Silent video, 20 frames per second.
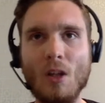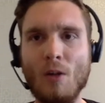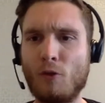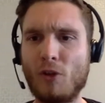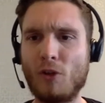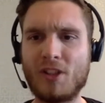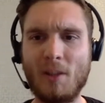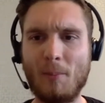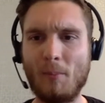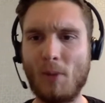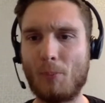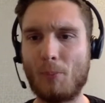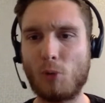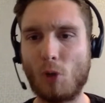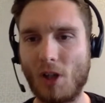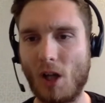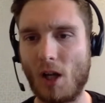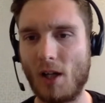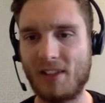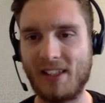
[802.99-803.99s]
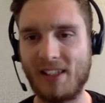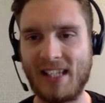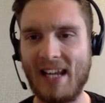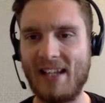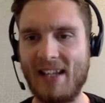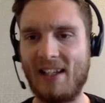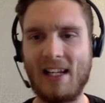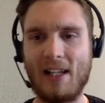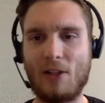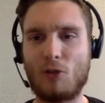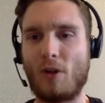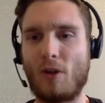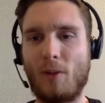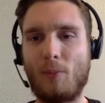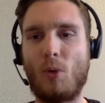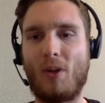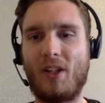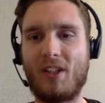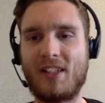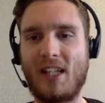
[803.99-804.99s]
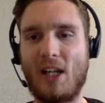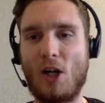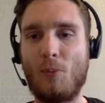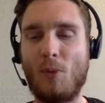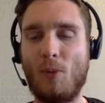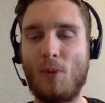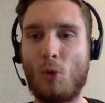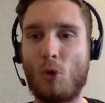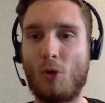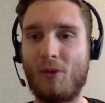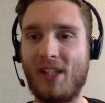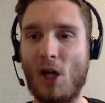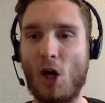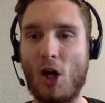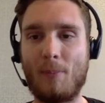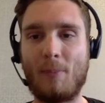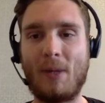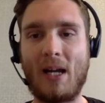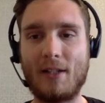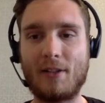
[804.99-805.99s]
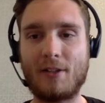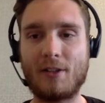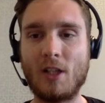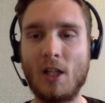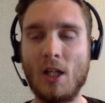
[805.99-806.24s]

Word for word: for a similar product, again, electronic point of sale, but more on the iPads.